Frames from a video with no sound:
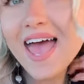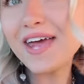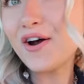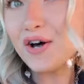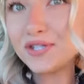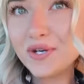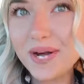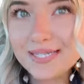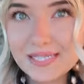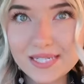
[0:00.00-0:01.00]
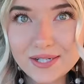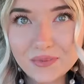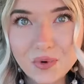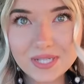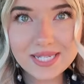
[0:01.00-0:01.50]
And also, I
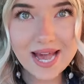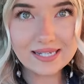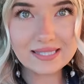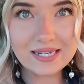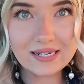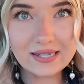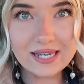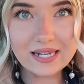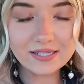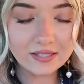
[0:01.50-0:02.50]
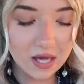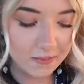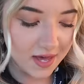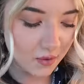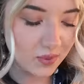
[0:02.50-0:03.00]
didn't want to accidentally get a
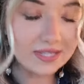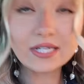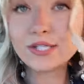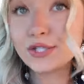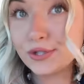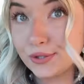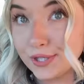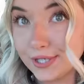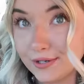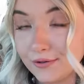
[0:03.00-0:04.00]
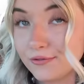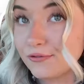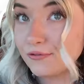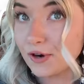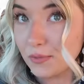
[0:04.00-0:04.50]
sub that was excluded
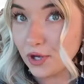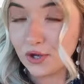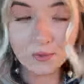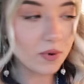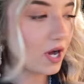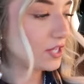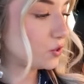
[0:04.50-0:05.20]
from the coupon.